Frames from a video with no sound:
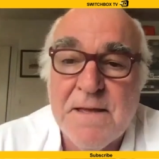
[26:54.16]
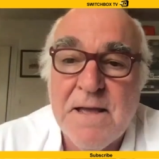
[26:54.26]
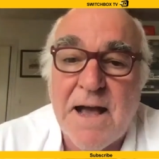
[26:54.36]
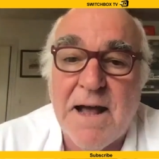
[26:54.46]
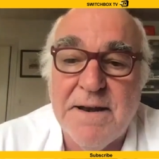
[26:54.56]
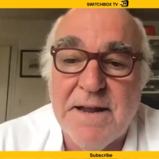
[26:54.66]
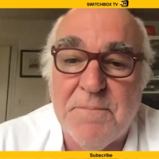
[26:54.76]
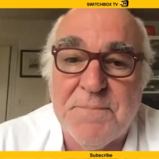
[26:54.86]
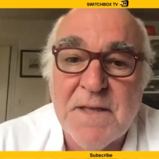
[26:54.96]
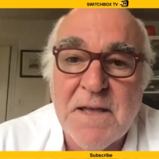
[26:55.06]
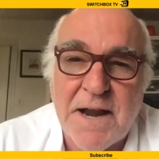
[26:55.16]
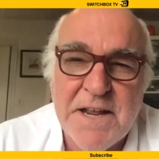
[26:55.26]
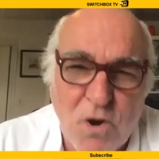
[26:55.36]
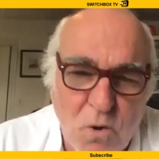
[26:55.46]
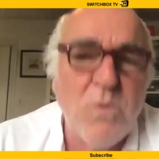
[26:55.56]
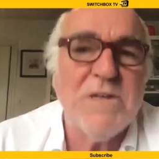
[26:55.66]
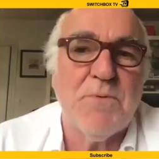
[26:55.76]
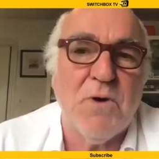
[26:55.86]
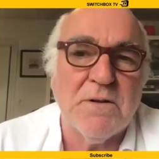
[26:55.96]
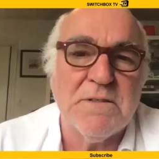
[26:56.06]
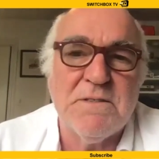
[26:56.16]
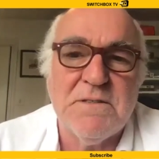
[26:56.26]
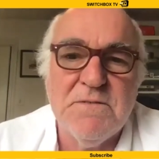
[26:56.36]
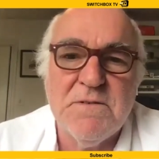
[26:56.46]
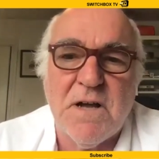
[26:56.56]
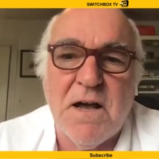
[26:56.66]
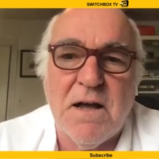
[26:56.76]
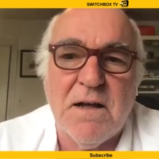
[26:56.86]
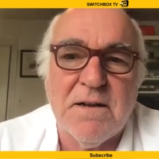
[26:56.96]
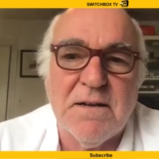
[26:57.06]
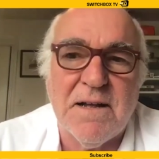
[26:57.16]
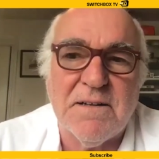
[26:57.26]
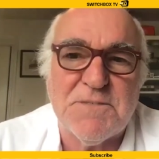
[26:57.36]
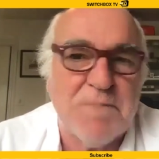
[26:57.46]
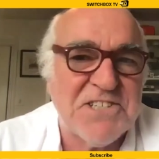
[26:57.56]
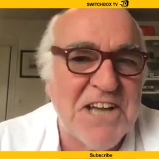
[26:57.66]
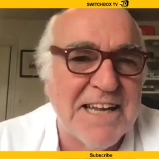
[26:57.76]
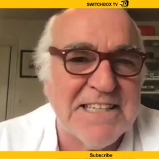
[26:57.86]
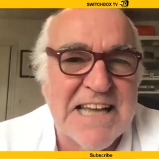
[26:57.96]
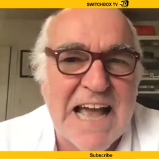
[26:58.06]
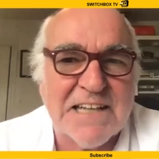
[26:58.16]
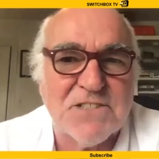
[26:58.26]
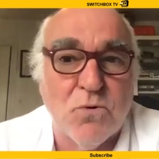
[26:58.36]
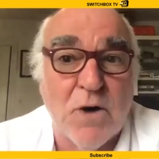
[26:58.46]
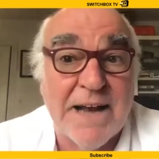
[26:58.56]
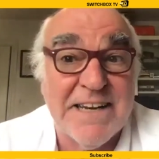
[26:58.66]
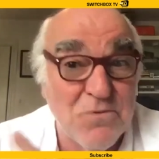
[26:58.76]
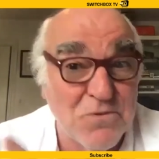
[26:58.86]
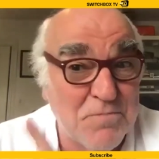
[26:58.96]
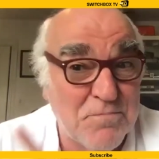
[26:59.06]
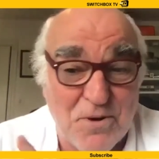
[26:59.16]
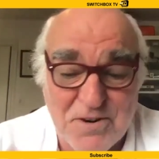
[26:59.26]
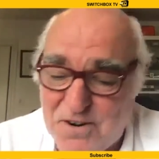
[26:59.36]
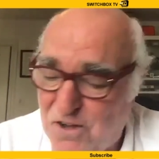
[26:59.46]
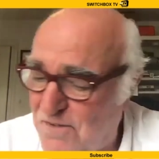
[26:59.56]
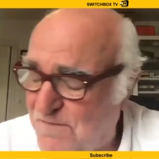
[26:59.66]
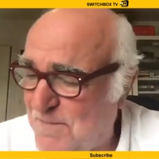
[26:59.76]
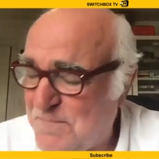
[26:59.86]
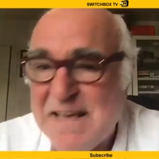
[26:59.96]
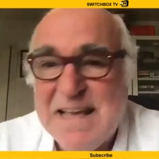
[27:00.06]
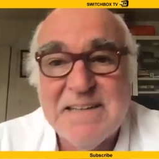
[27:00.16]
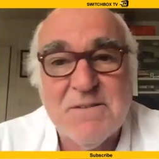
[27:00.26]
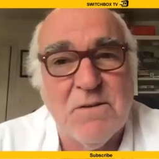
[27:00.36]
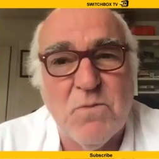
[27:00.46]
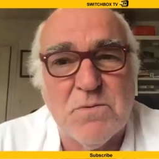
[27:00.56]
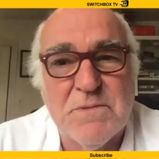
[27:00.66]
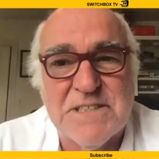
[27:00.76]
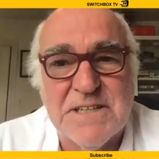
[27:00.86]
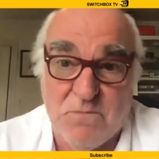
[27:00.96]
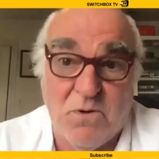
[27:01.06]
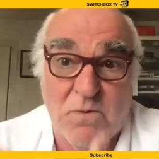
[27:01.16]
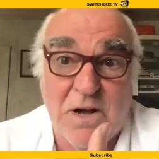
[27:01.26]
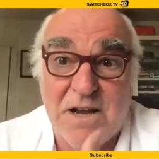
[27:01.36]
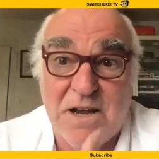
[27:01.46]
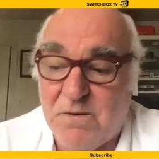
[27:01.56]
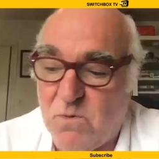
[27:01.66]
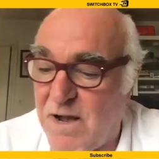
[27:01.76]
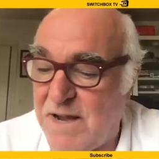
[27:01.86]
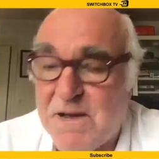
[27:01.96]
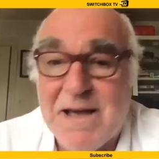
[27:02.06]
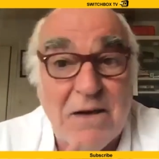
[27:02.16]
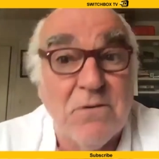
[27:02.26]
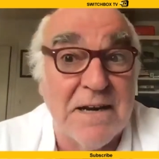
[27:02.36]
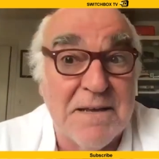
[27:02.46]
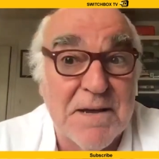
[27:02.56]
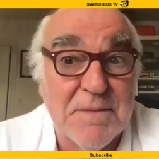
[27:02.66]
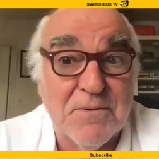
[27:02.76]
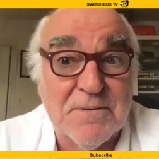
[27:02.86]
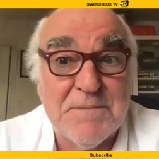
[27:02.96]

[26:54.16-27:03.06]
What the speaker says: And he always brought on speciality acts. And he also brought on a lot of... what can we say? What I am now, elderly people. He